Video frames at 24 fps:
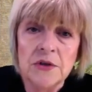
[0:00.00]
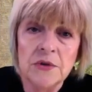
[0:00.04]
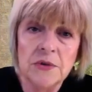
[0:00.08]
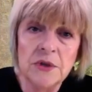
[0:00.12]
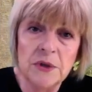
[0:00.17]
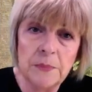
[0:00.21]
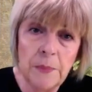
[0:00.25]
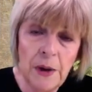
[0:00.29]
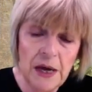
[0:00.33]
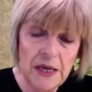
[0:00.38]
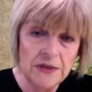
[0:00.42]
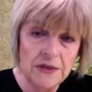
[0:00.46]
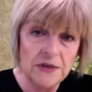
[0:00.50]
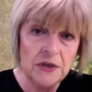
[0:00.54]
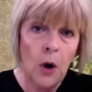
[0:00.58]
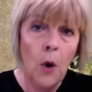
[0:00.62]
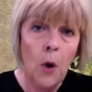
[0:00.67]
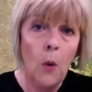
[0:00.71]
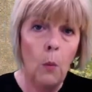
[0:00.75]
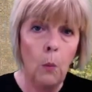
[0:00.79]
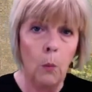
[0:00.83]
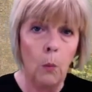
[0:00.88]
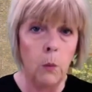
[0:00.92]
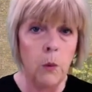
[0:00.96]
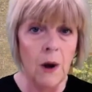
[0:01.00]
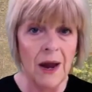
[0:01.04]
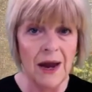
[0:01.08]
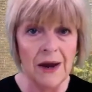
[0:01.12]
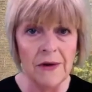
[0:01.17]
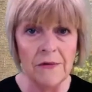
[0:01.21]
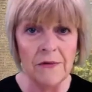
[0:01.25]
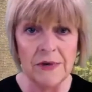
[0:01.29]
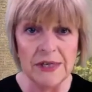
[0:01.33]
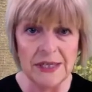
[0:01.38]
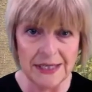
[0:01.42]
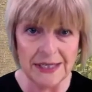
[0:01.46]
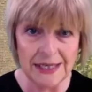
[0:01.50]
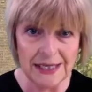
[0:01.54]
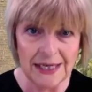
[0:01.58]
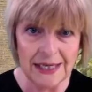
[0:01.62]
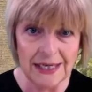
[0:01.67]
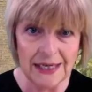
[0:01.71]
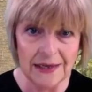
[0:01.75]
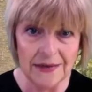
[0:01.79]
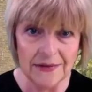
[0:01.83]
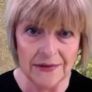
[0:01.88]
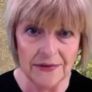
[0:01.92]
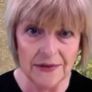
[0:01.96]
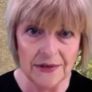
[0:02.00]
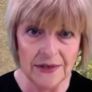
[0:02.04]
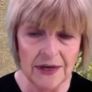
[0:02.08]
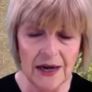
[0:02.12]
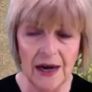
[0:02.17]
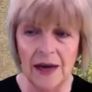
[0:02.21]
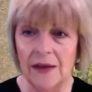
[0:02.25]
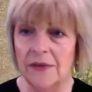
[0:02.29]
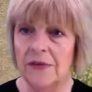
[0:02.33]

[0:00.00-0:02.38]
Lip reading: So it depends where it is.